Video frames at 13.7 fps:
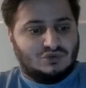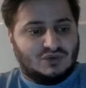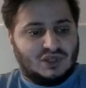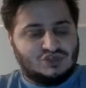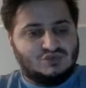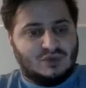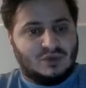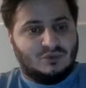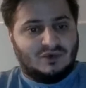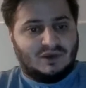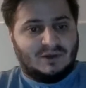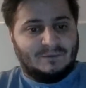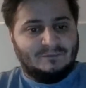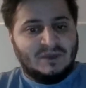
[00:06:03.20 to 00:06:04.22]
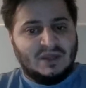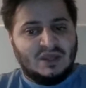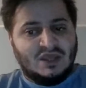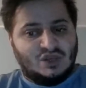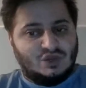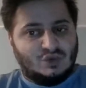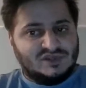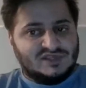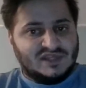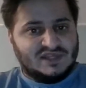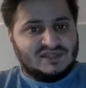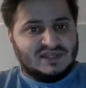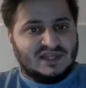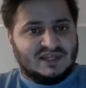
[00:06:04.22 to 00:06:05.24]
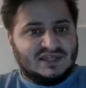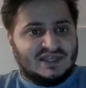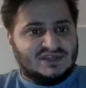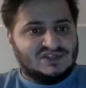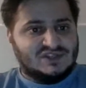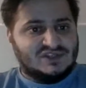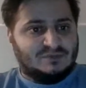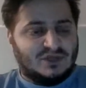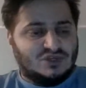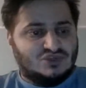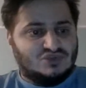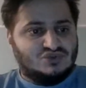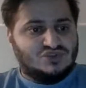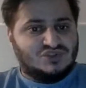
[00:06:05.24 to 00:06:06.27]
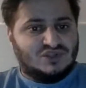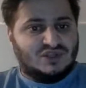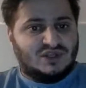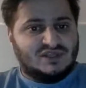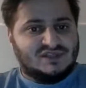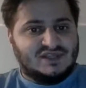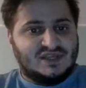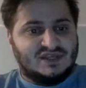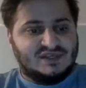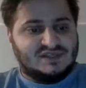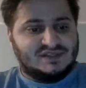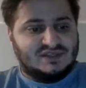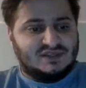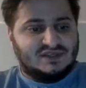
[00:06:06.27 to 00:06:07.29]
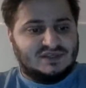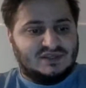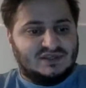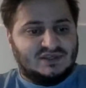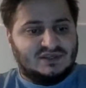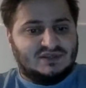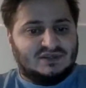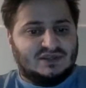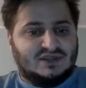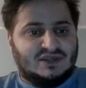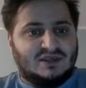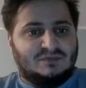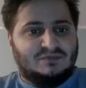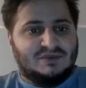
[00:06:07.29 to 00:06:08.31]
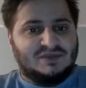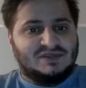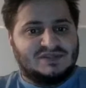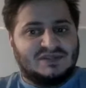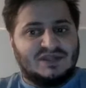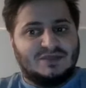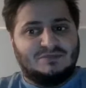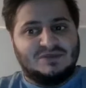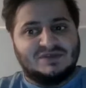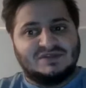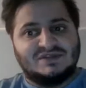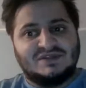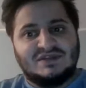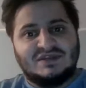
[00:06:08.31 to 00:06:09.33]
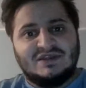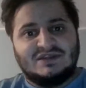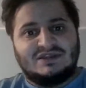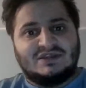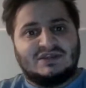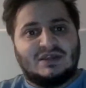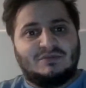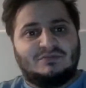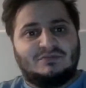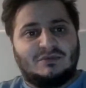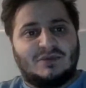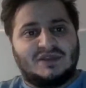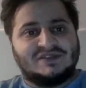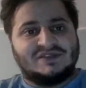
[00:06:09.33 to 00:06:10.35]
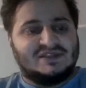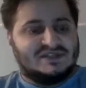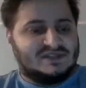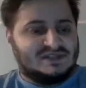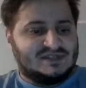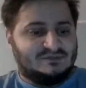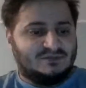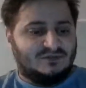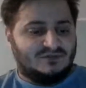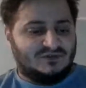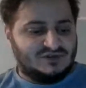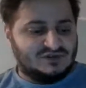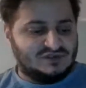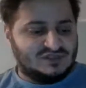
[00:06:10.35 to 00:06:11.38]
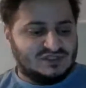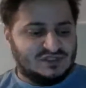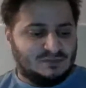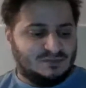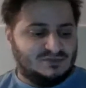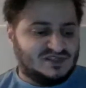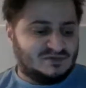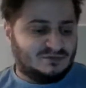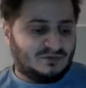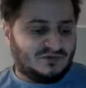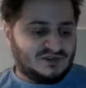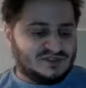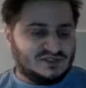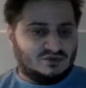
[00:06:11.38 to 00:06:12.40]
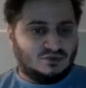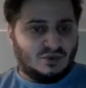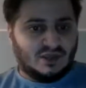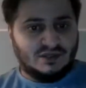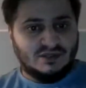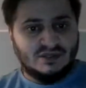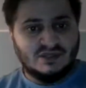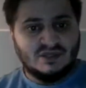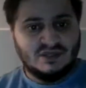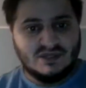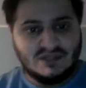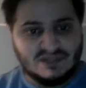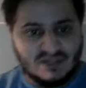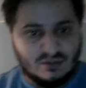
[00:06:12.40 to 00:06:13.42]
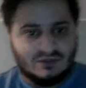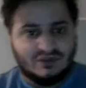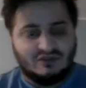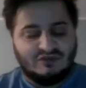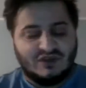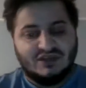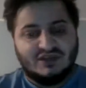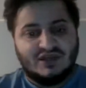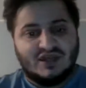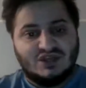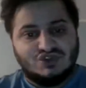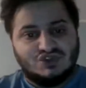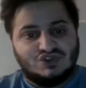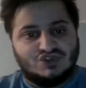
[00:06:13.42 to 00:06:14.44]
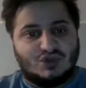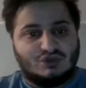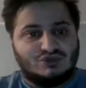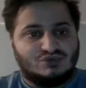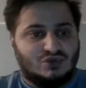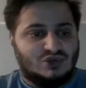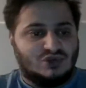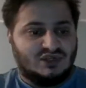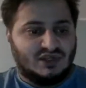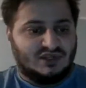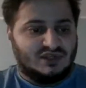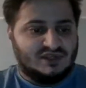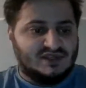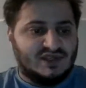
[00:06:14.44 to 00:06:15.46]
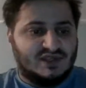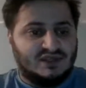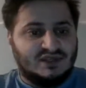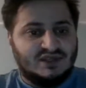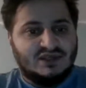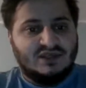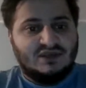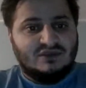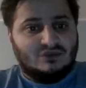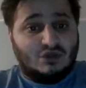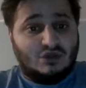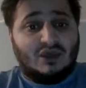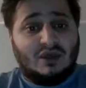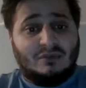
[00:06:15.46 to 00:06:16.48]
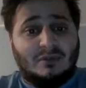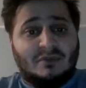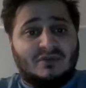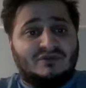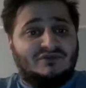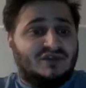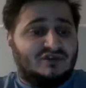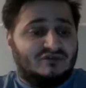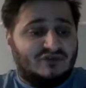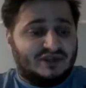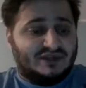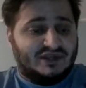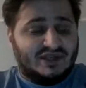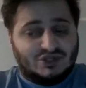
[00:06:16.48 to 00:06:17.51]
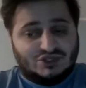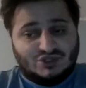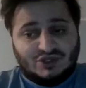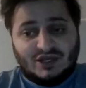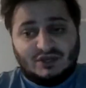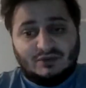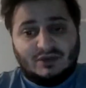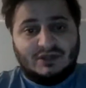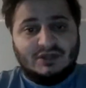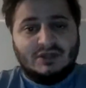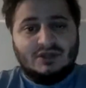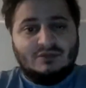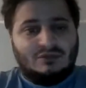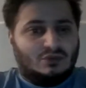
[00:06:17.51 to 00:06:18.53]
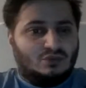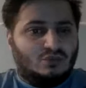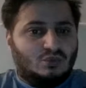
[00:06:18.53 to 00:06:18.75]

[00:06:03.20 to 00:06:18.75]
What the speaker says: that's where we're at. I always say to like cancer patients, and I say this in the deepest diplomatic, sympathetic way, is that when the radiation stops working that they take, not that I'm a big fan of radiation anyway, but